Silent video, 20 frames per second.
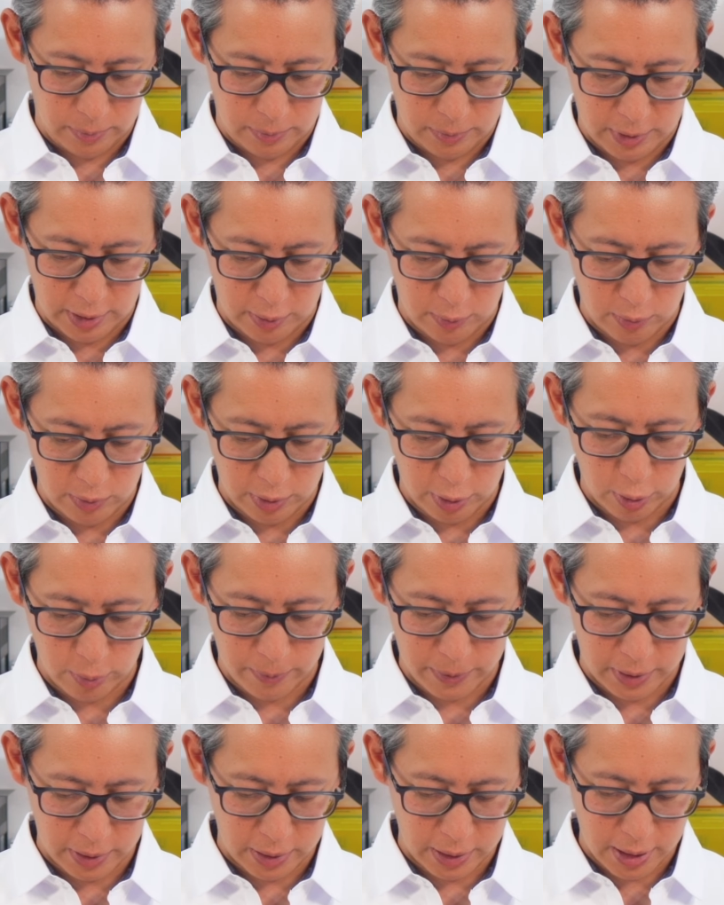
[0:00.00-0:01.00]
then we'll
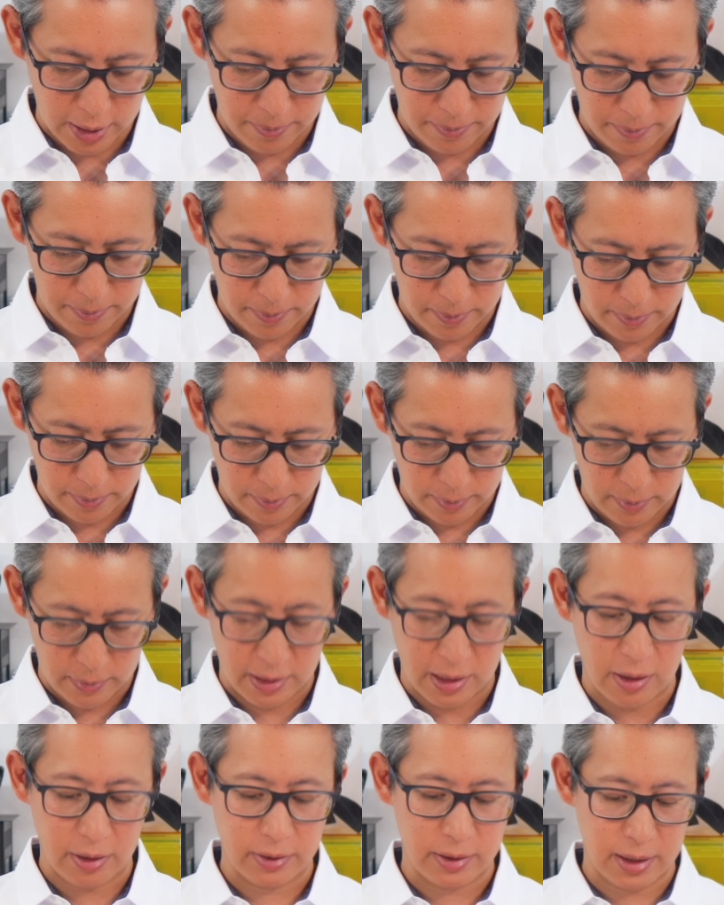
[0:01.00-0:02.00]
open it up.
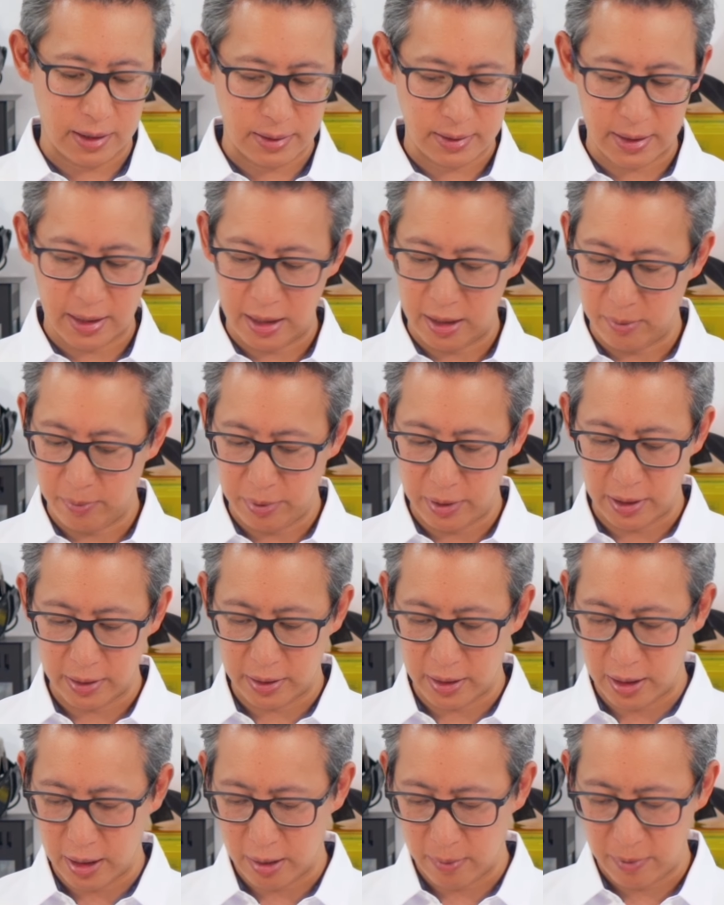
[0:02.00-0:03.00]
Now it does say to plug
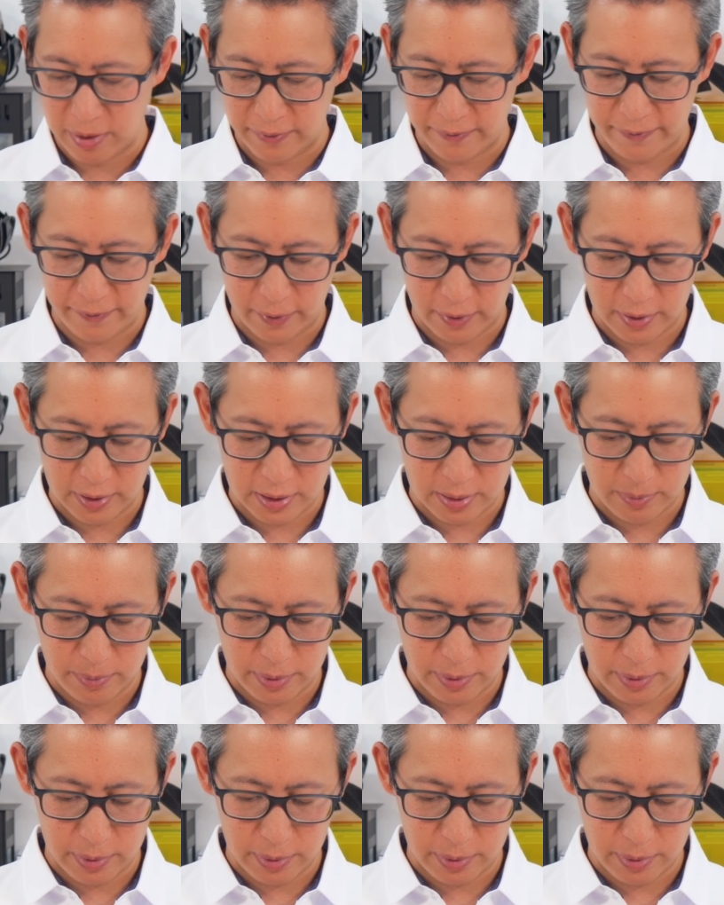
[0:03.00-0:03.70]
the hub in first,